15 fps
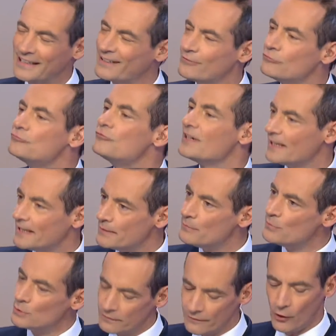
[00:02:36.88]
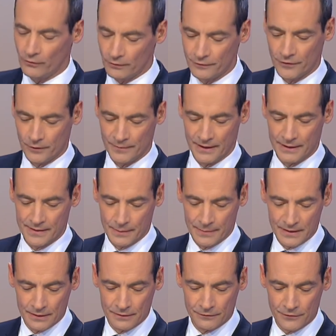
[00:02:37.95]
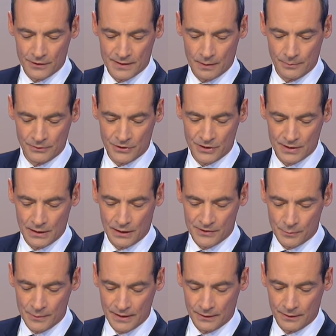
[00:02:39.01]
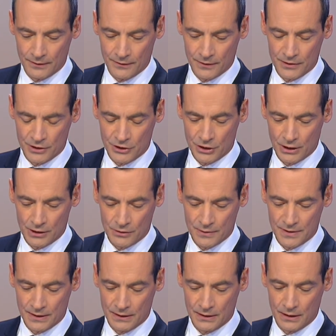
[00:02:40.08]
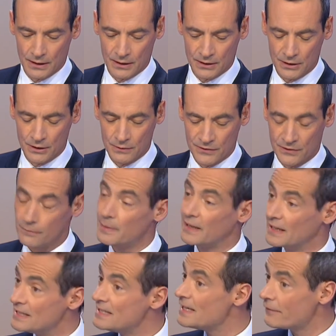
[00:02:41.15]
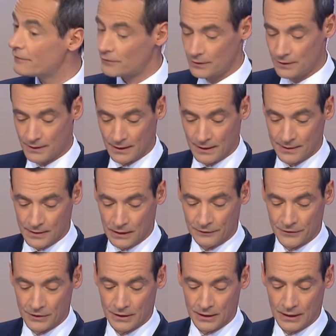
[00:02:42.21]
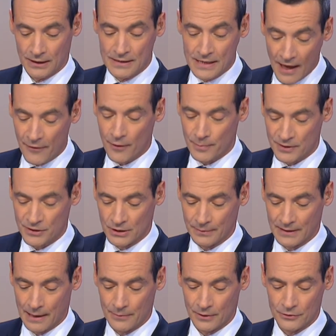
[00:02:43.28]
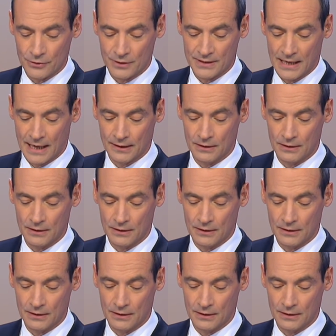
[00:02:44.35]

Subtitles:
really move on from this? For example, just last week, the Church was accused of being indifferent to this after another bishop came under attack,